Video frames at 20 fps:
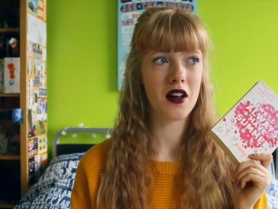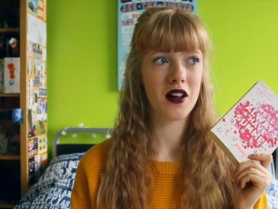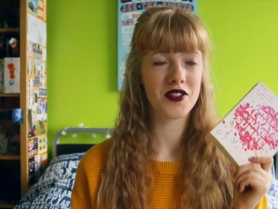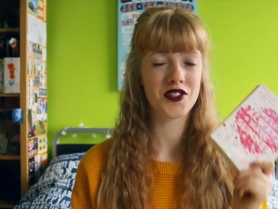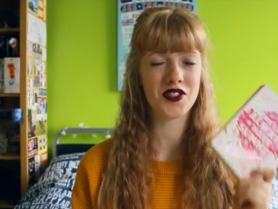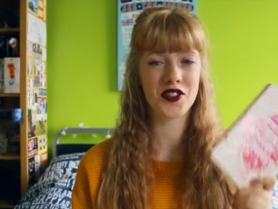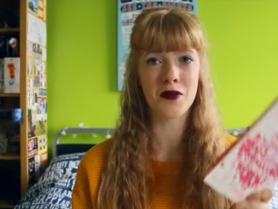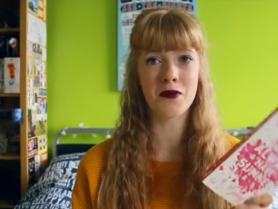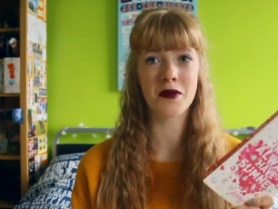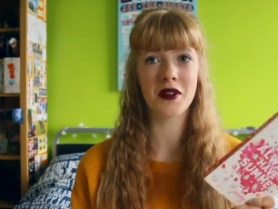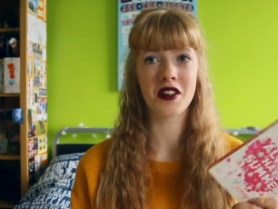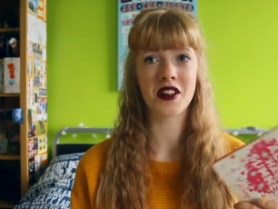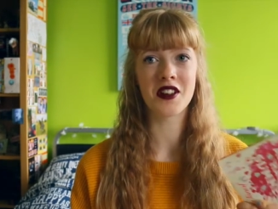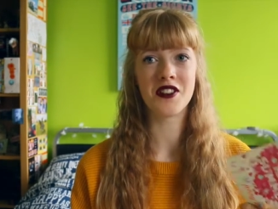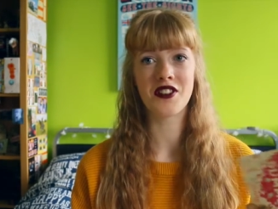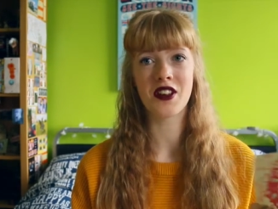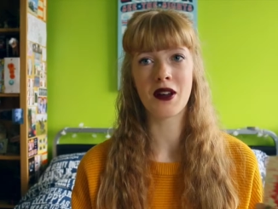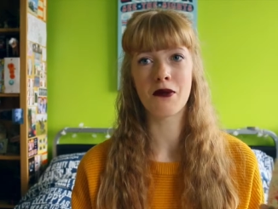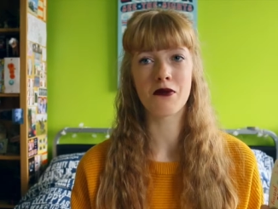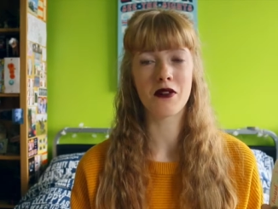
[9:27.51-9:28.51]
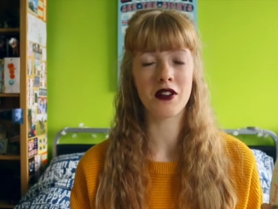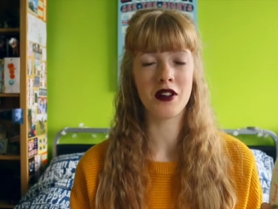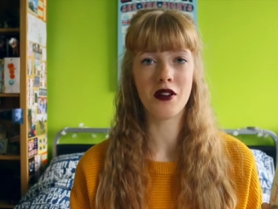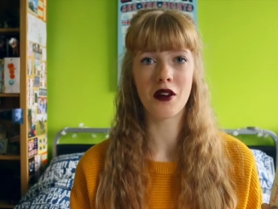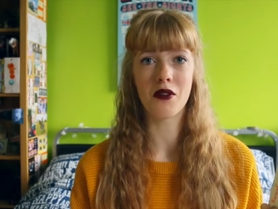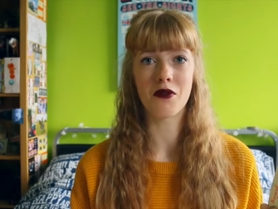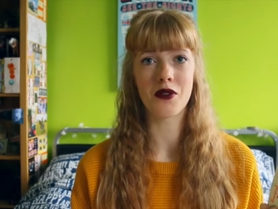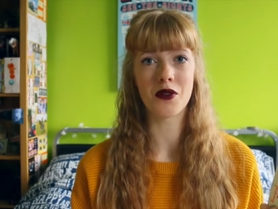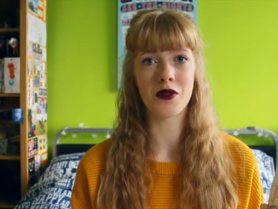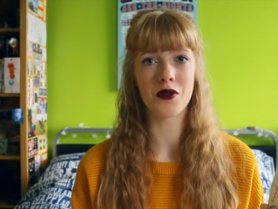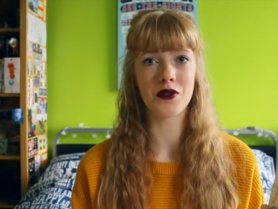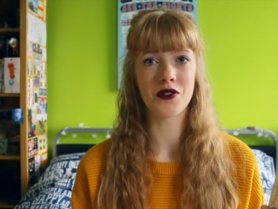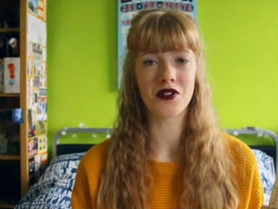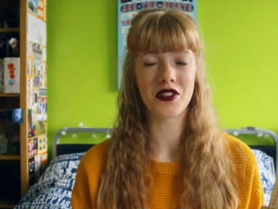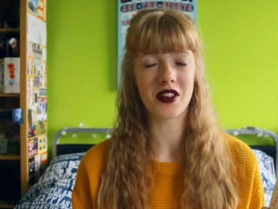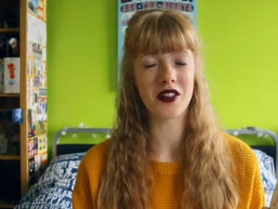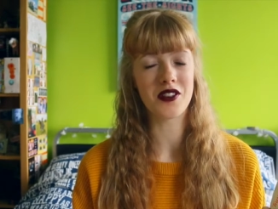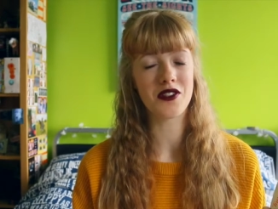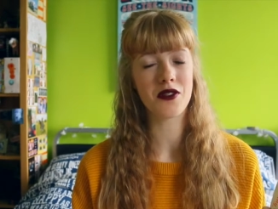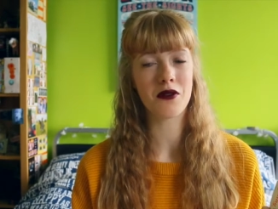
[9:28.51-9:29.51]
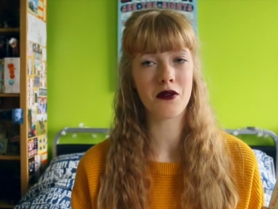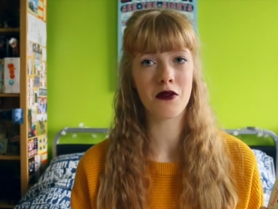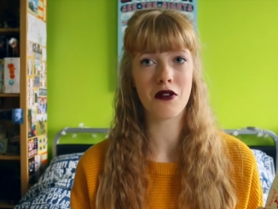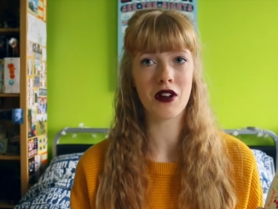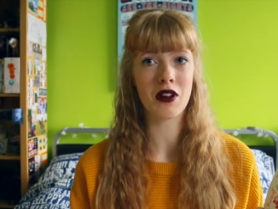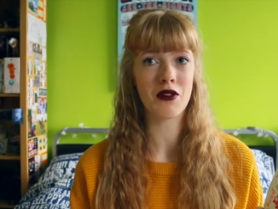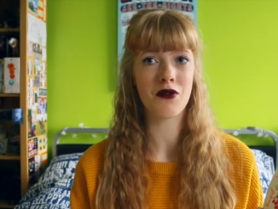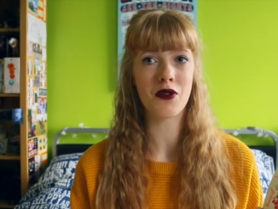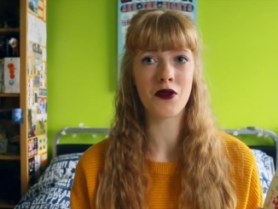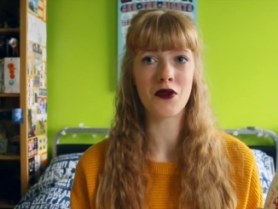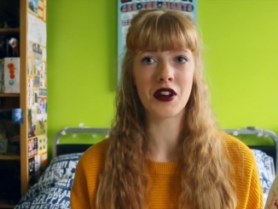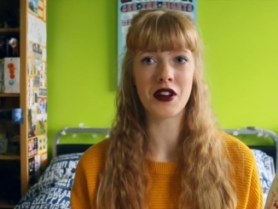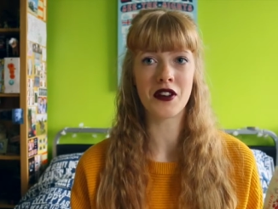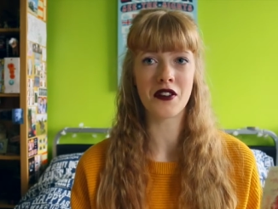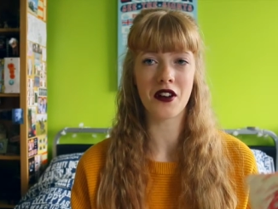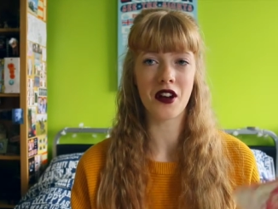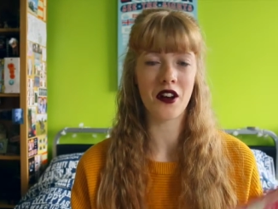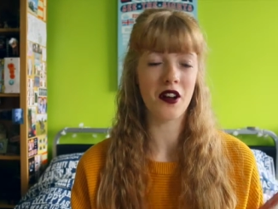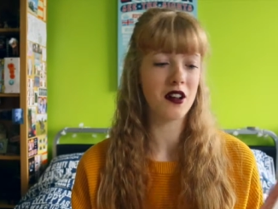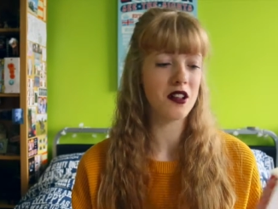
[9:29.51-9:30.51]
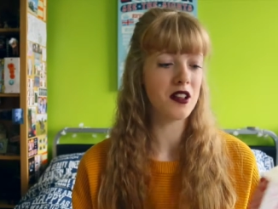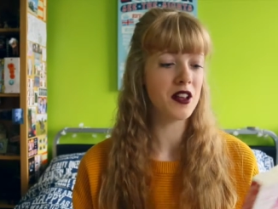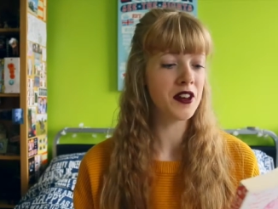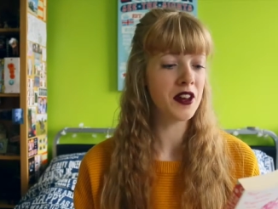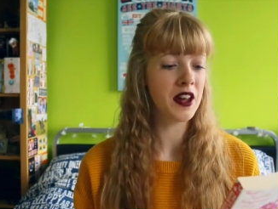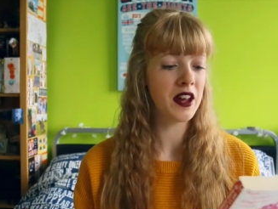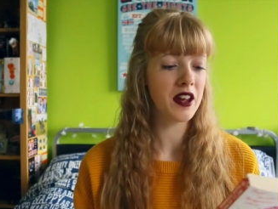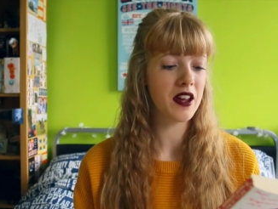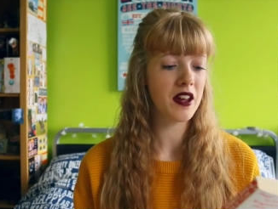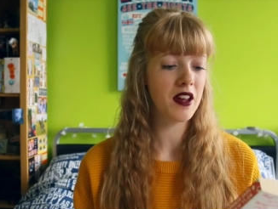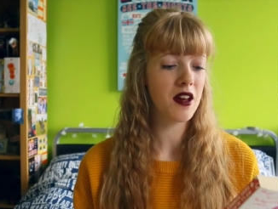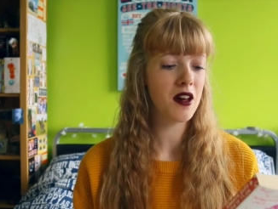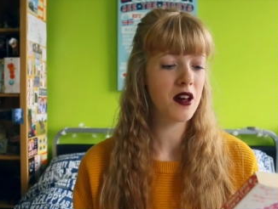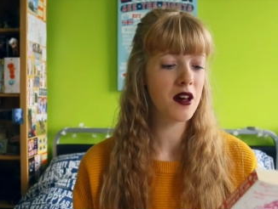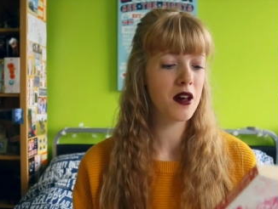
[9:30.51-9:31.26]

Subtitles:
summer contemporary novels that's great for reading on holiday.